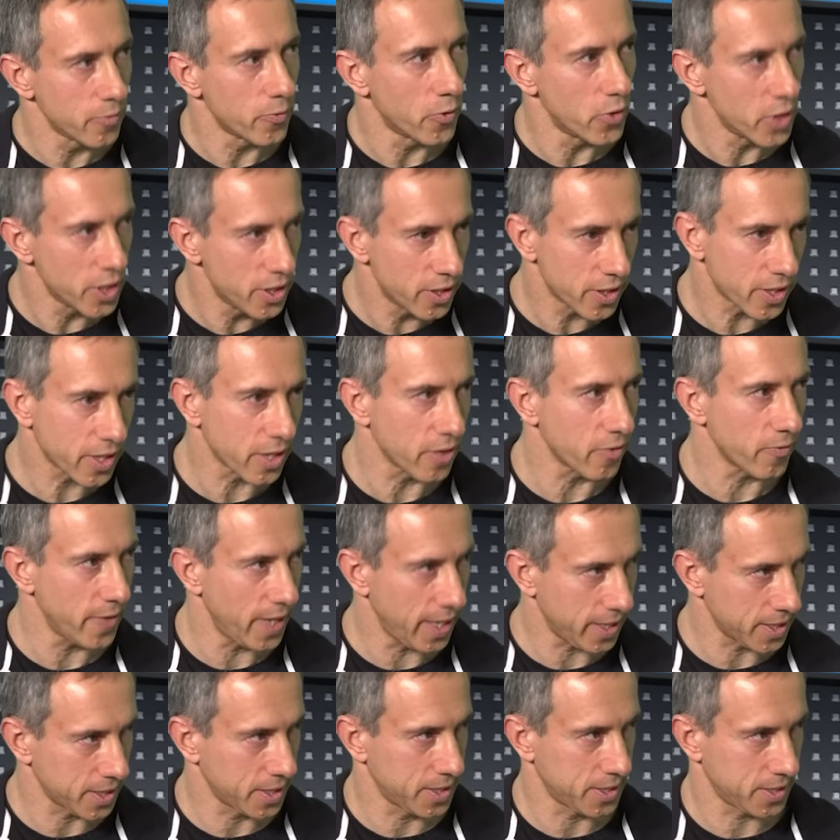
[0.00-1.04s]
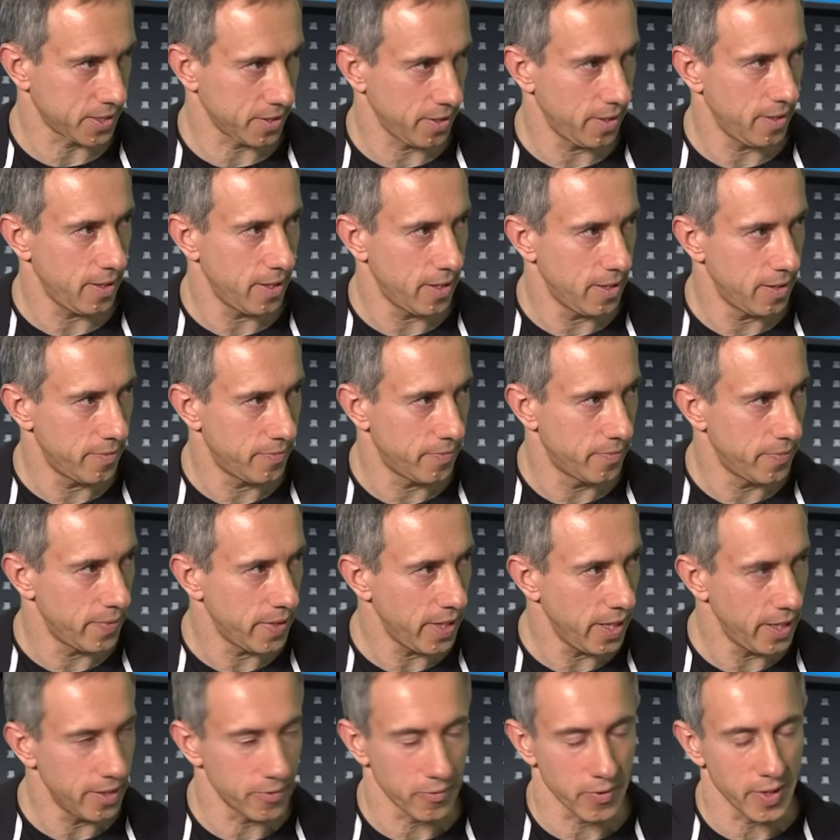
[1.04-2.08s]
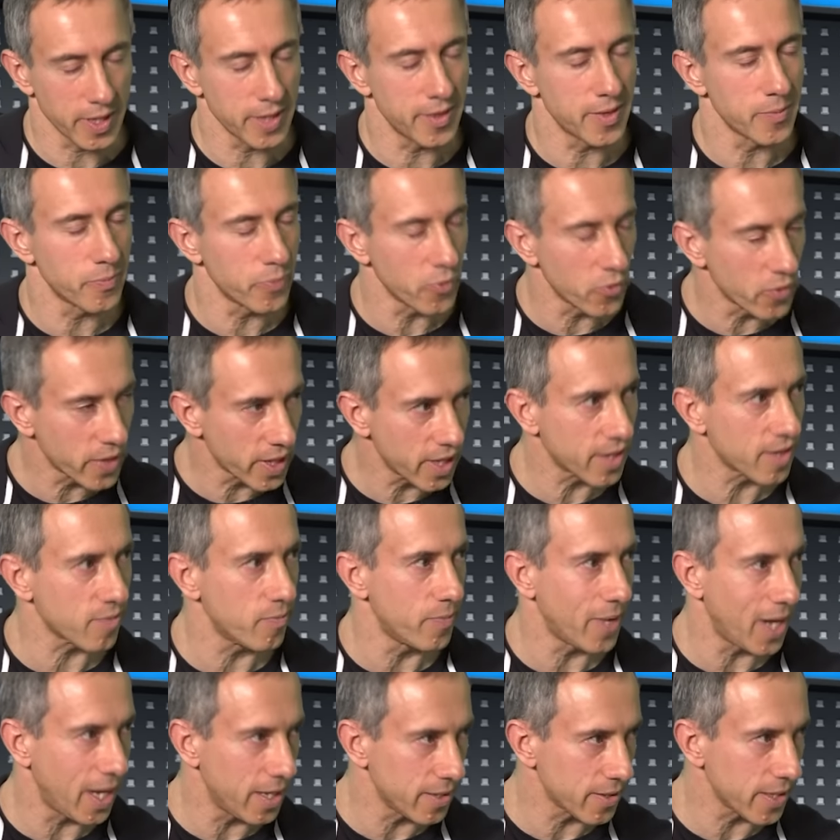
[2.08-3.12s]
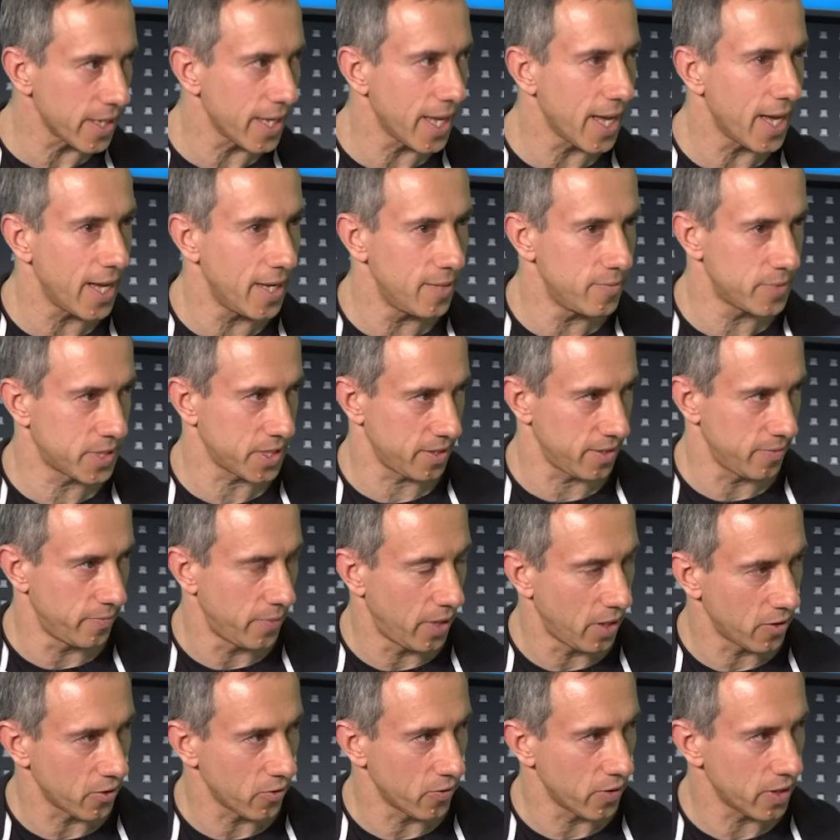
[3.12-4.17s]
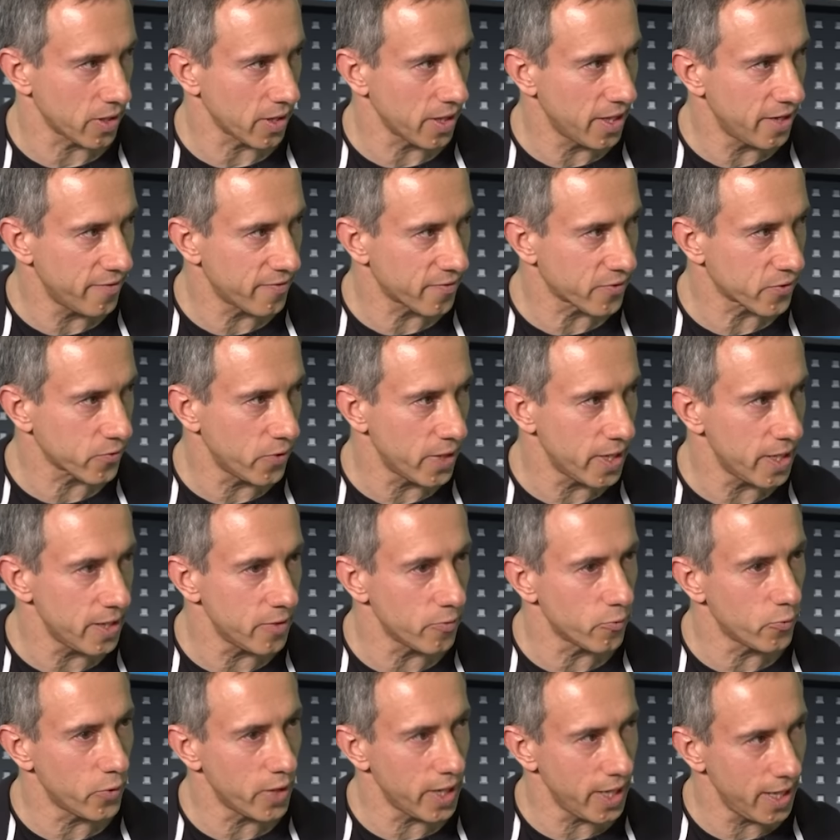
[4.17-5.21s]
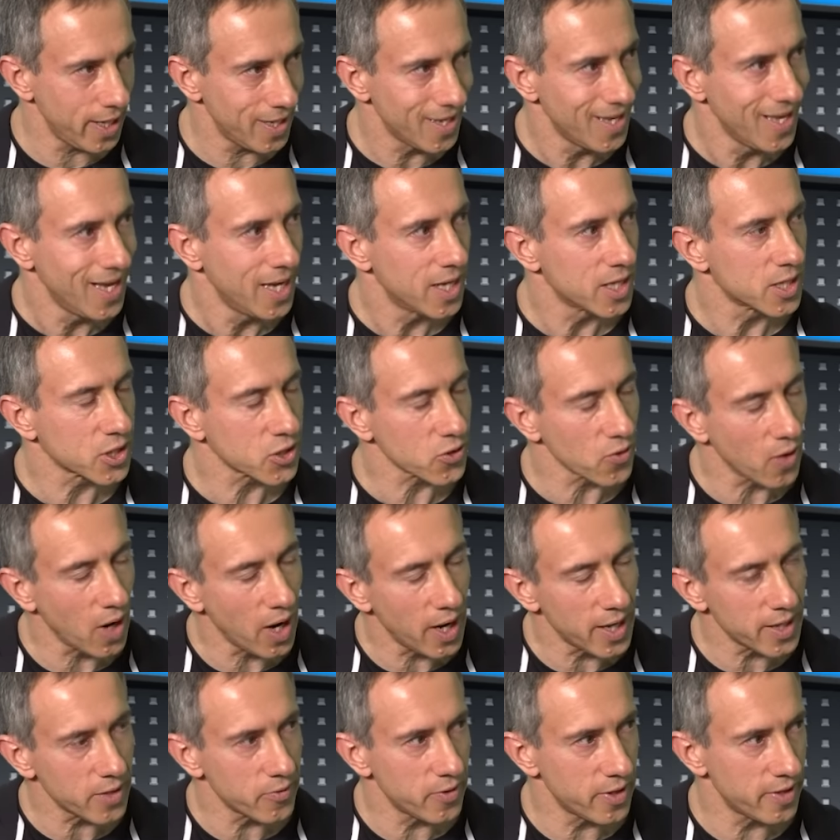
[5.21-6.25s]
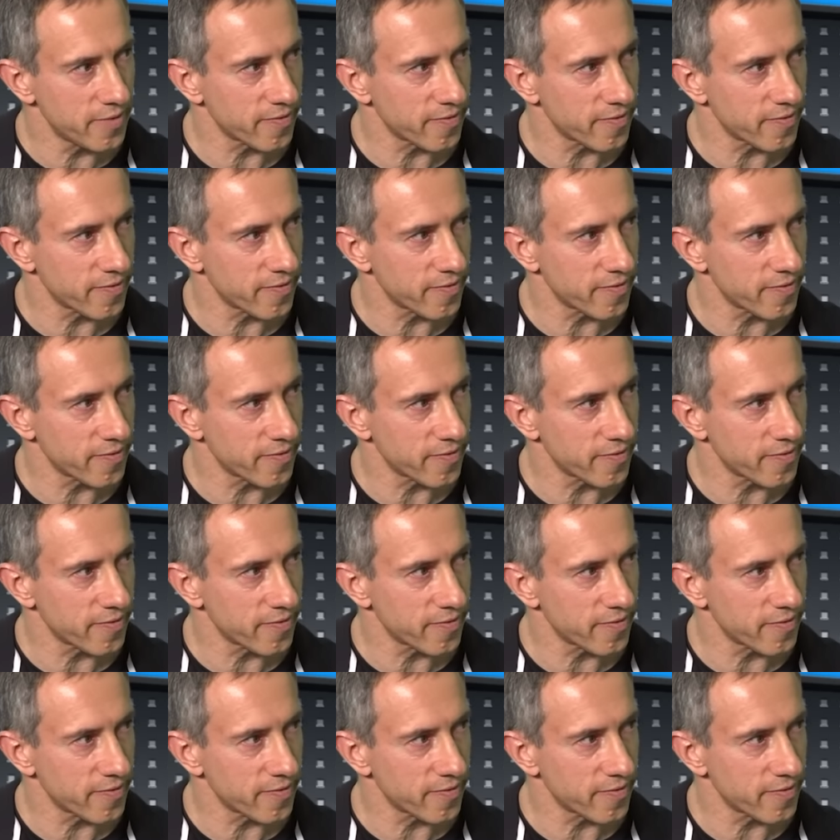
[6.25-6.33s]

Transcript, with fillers: well you're correct, uh, Henry. The book is mainly aimed at the moderate left. We, we're trying to